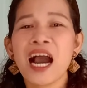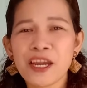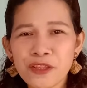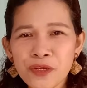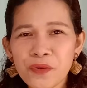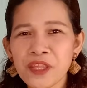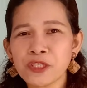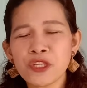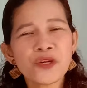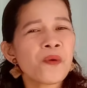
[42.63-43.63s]
I know
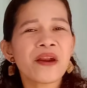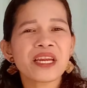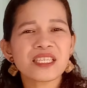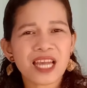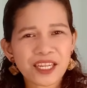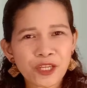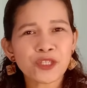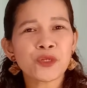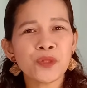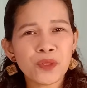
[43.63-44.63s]
that you are
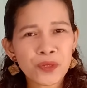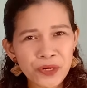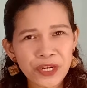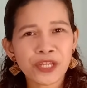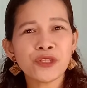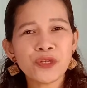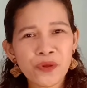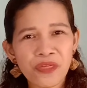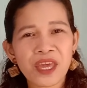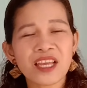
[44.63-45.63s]
excited to learn
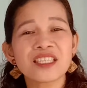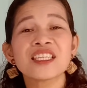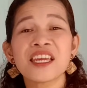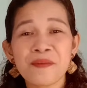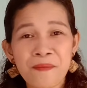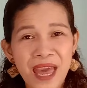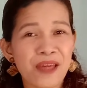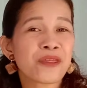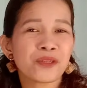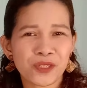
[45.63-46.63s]
new things in
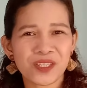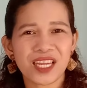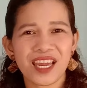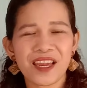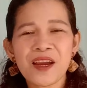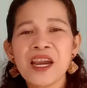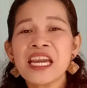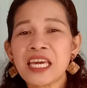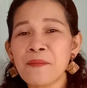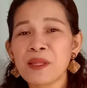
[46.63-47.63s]
math today.
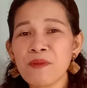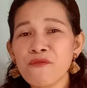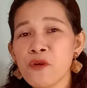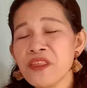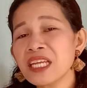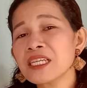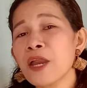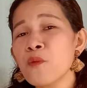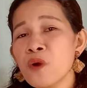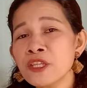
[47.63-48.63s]
Okay, but before that,
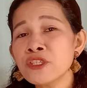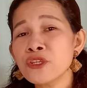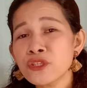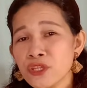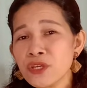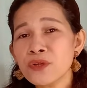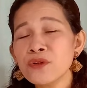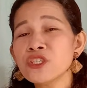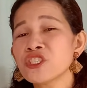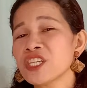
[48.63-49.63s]
I want you
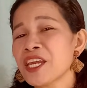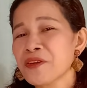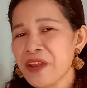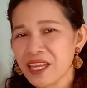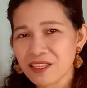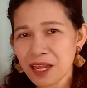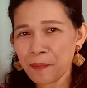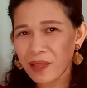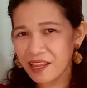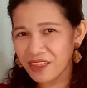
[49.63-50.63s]
to shake your hands
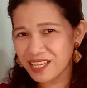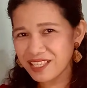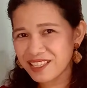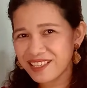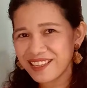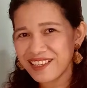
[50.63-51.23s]
up like this.